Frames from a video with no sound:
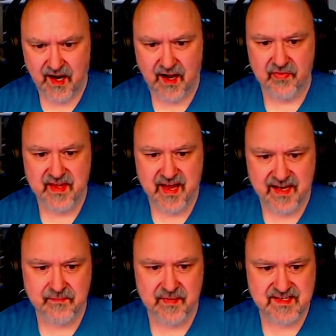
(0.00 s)
Ah, the
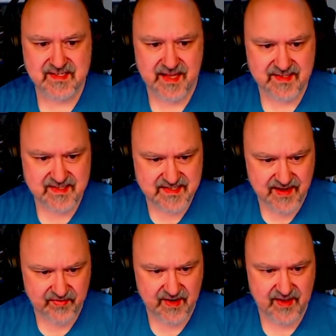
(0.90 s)
8 makes that the
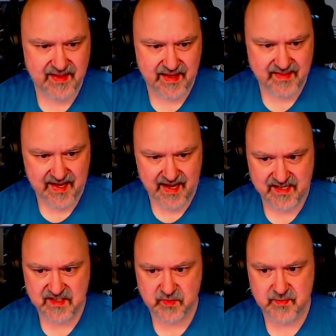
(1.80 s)
7 and that the
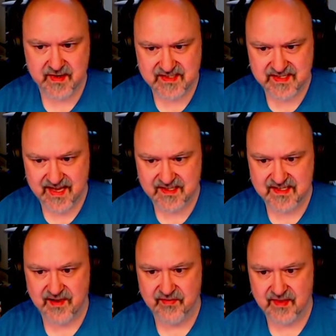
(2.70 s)
8, which makes that the
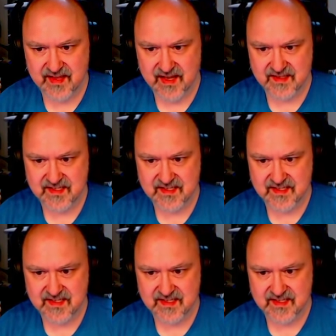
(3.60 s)
7, that the